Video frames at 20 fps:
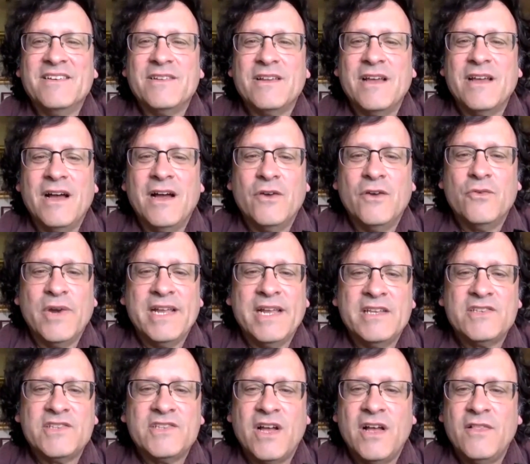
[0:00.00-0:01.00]

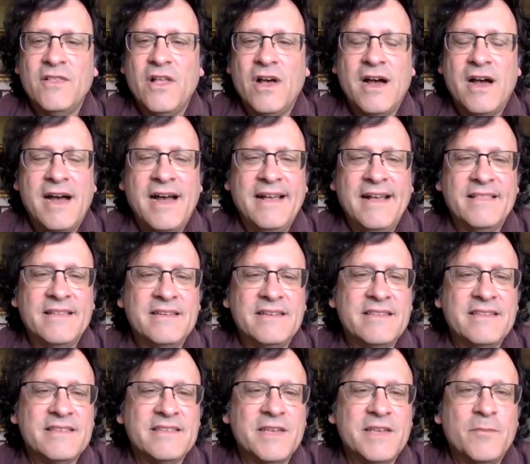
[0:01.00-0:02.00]
raised on Long Island,
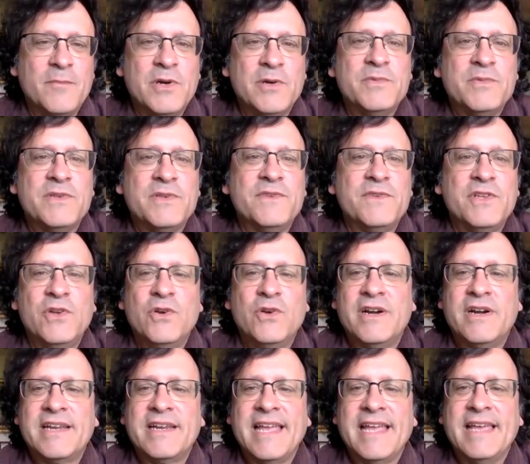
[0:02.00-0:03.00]
suburbs of New
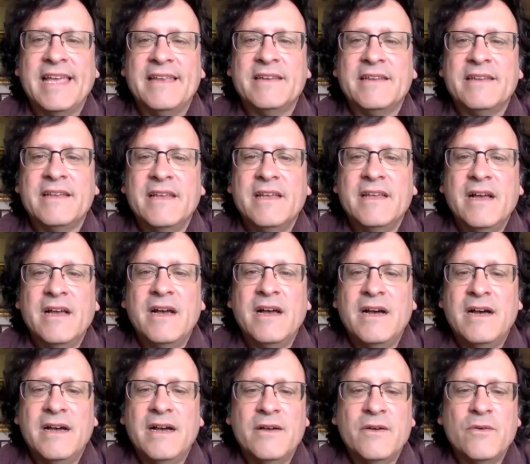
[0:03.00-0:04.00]
York. And
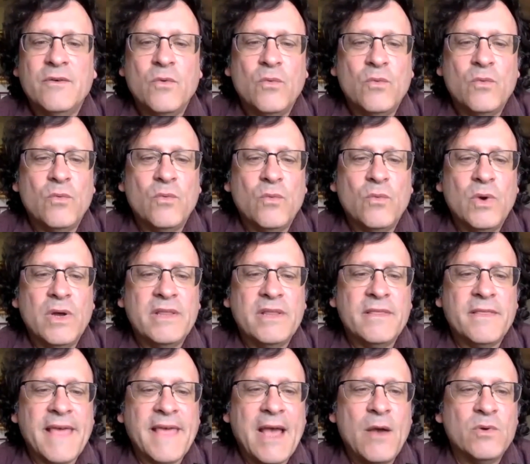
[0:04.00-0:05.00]
what
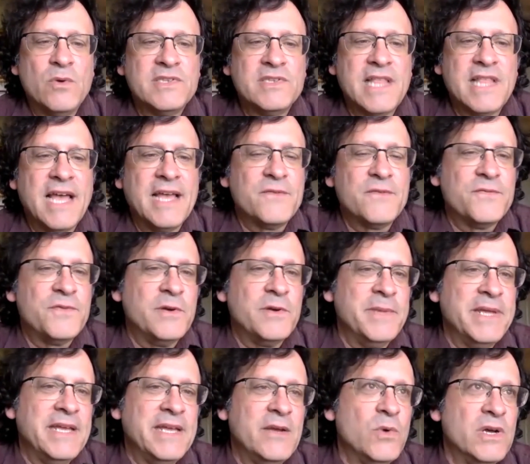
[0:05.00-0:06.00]
that was like for
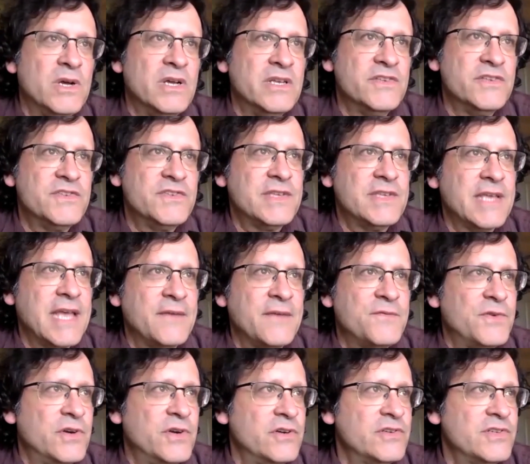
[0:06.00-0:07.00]
me was, at
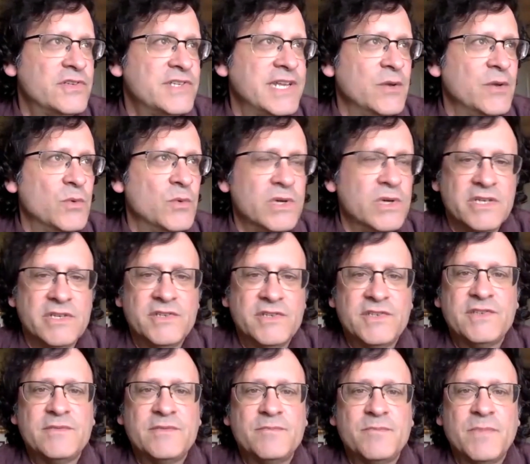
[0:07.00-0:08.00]
first, it
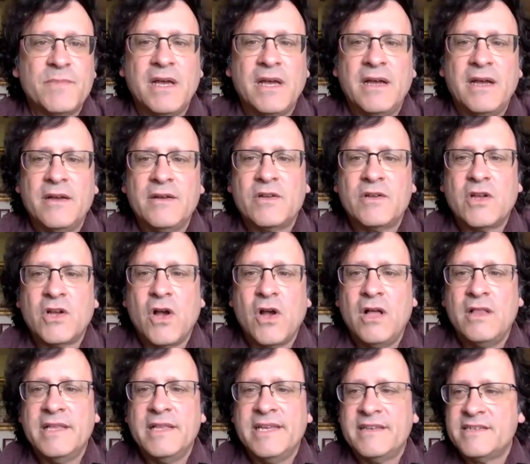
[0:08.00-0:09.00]
was, I'll
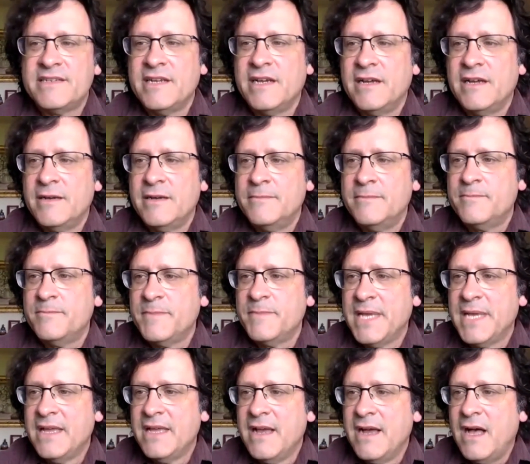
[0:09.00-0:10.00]
call it an
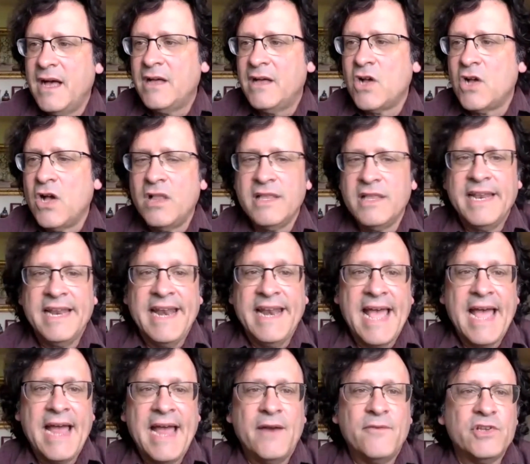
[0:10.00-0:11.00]

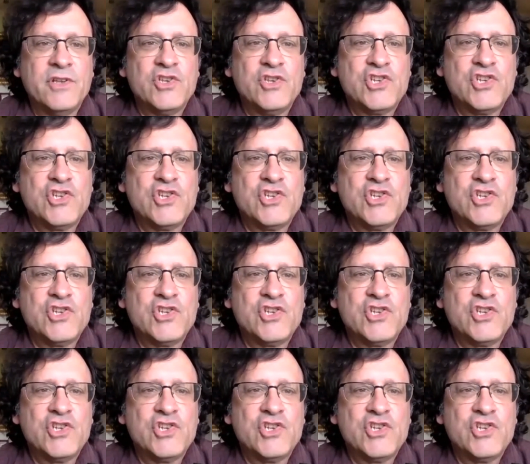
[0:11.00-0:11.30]
average